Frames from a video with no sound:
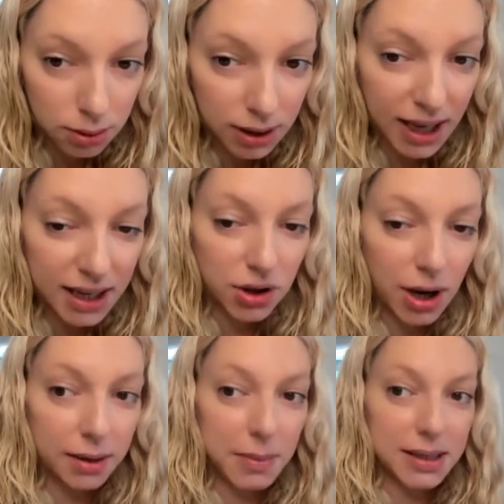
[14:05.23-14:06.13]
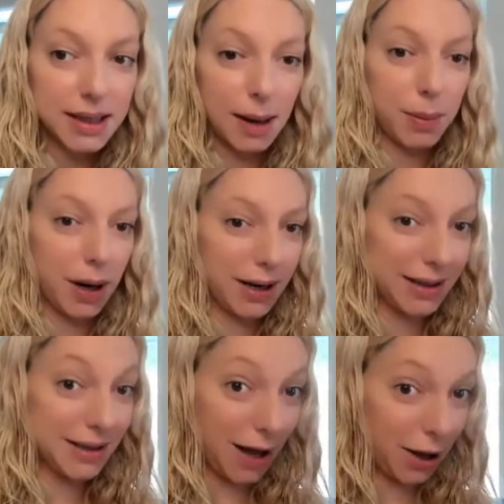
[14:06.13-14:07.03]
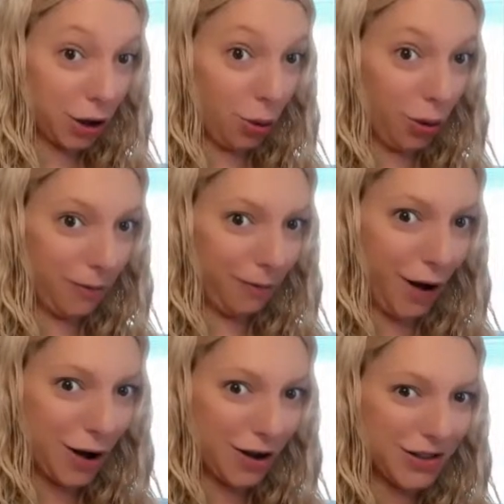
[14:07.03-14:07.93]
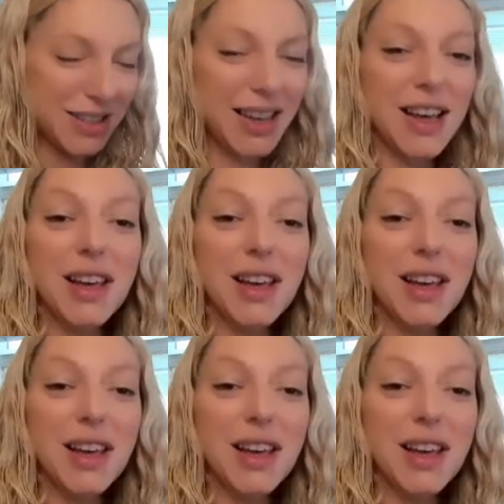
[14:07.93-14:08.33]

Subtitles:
in case you had missed that part, it's not your fault.